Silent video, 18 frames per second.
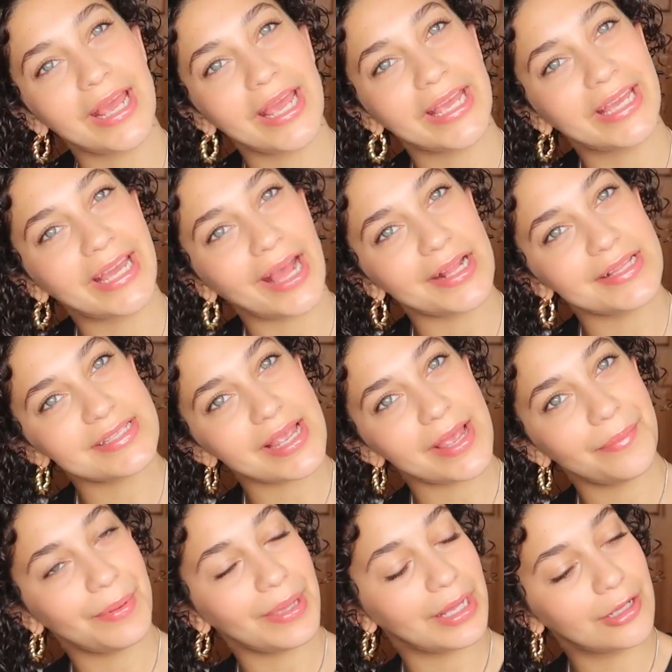I get
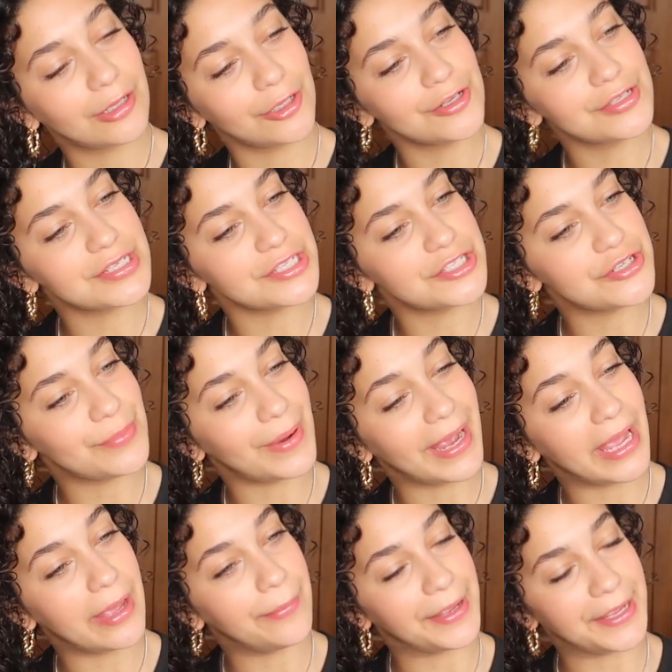a bit closer to
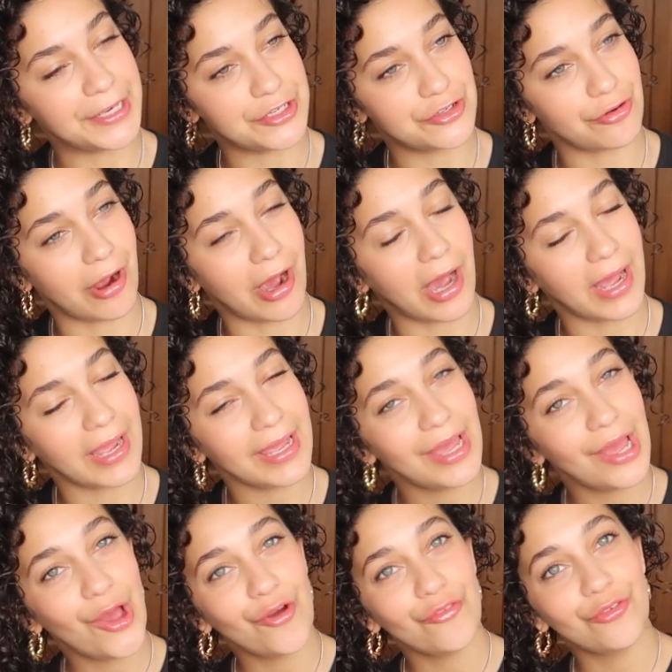my hair being
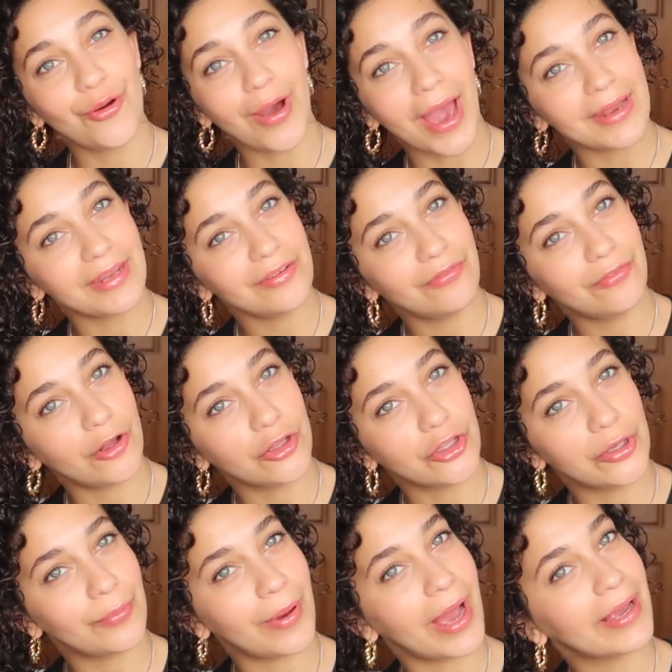dry, for added
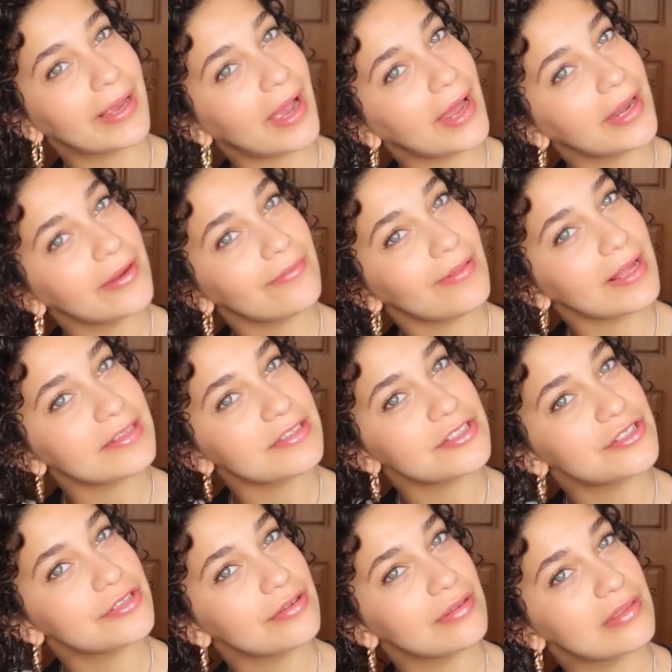volume, I kind of like
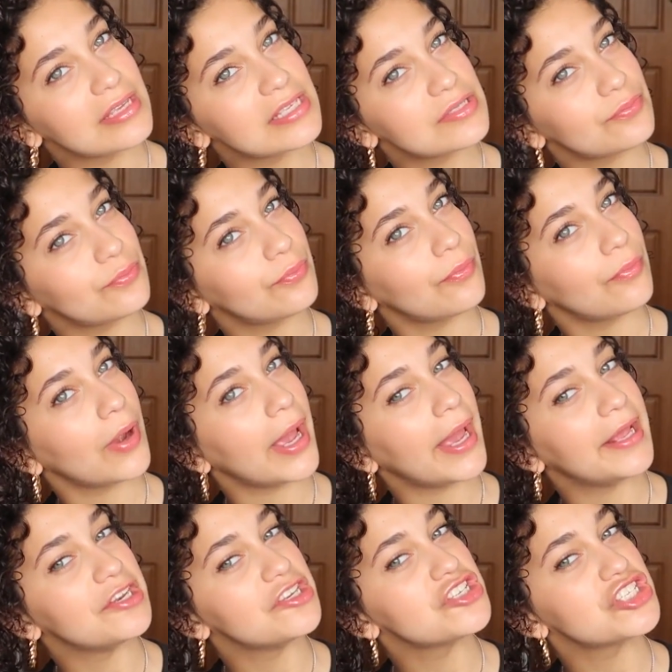to do this
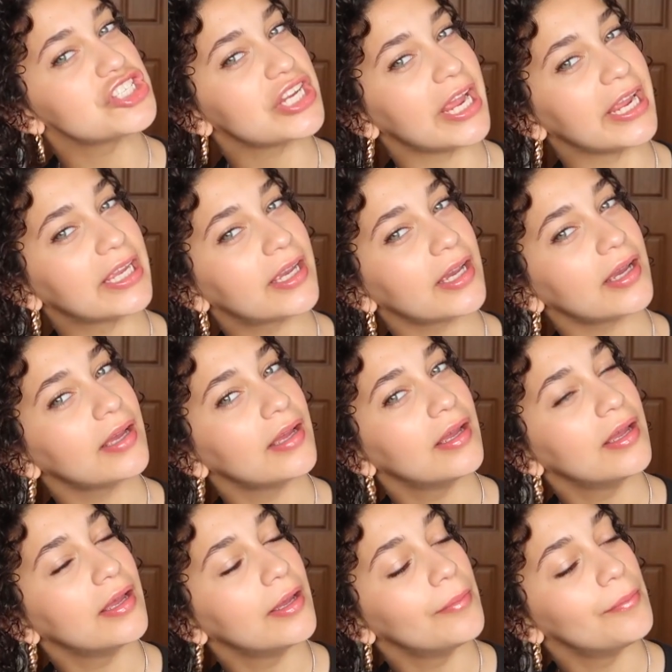and shake
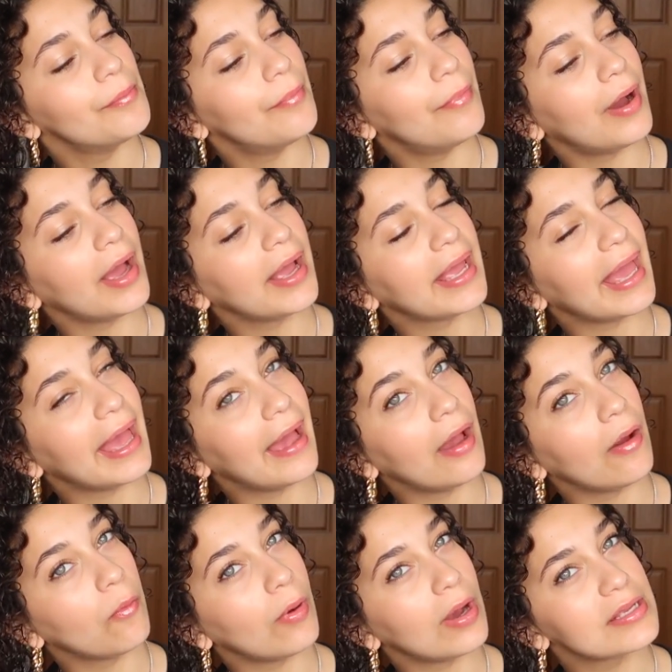my
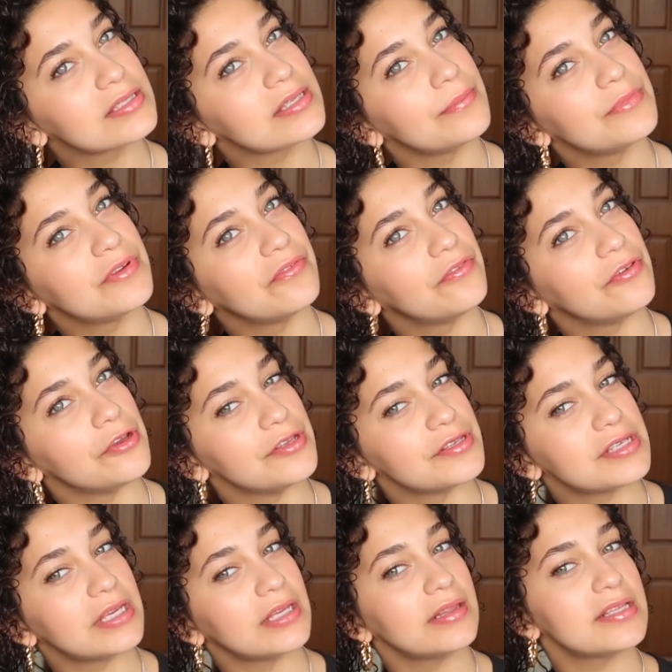hair whilst I'm
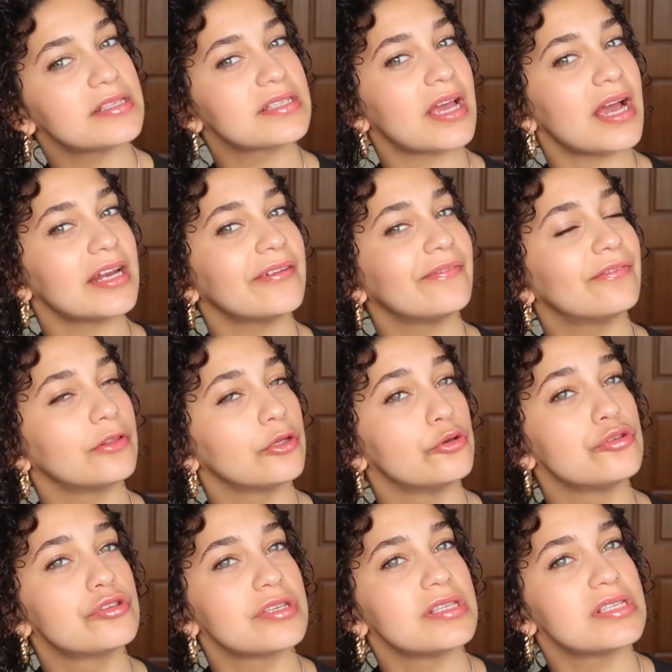diffusing. This kind of
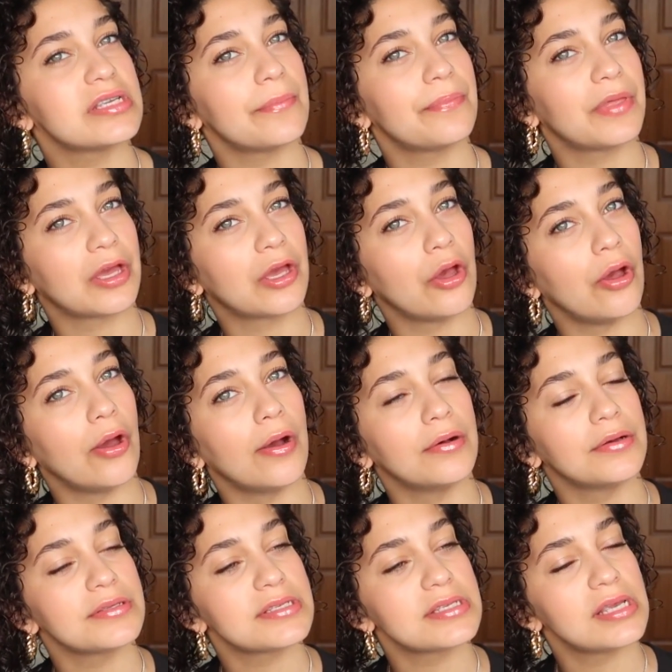loosens up the
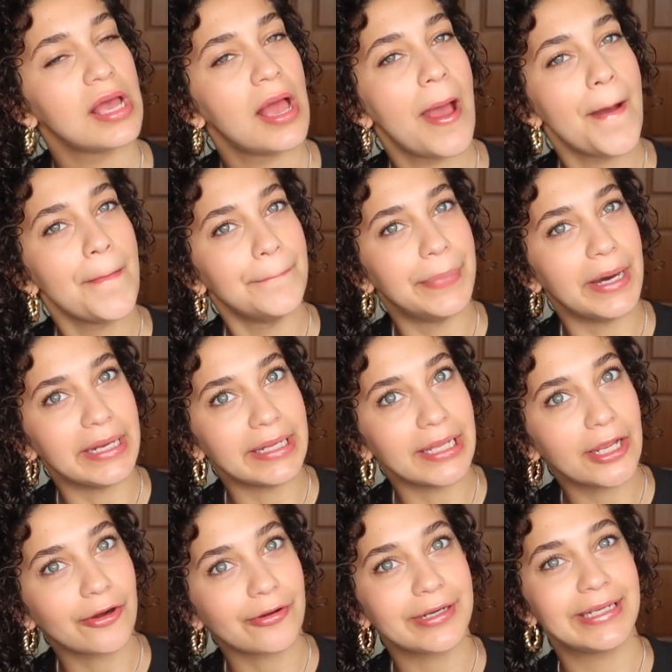curls, but
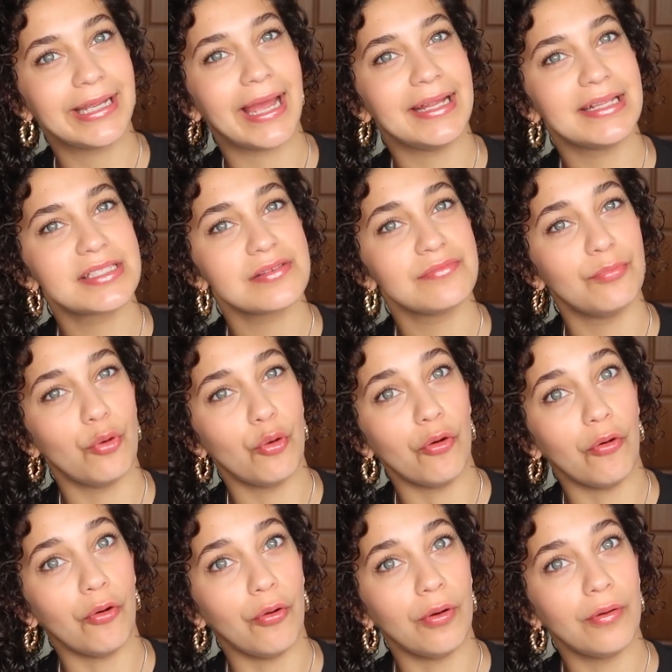it creates
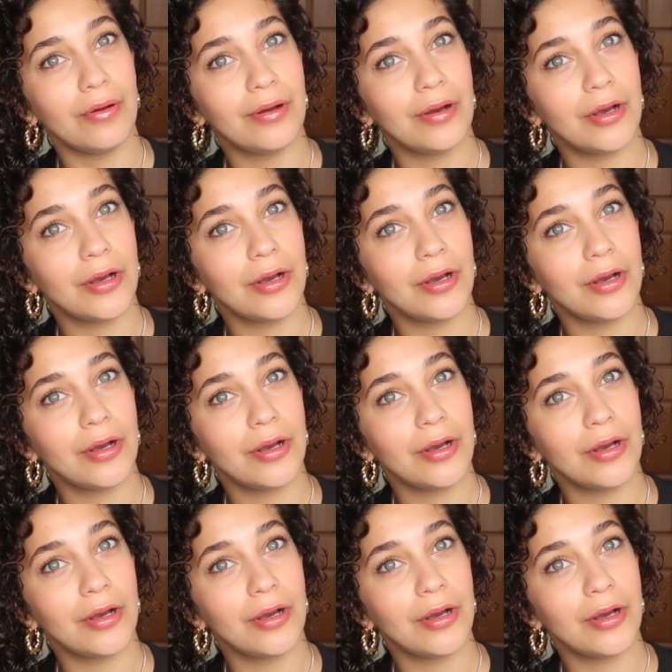more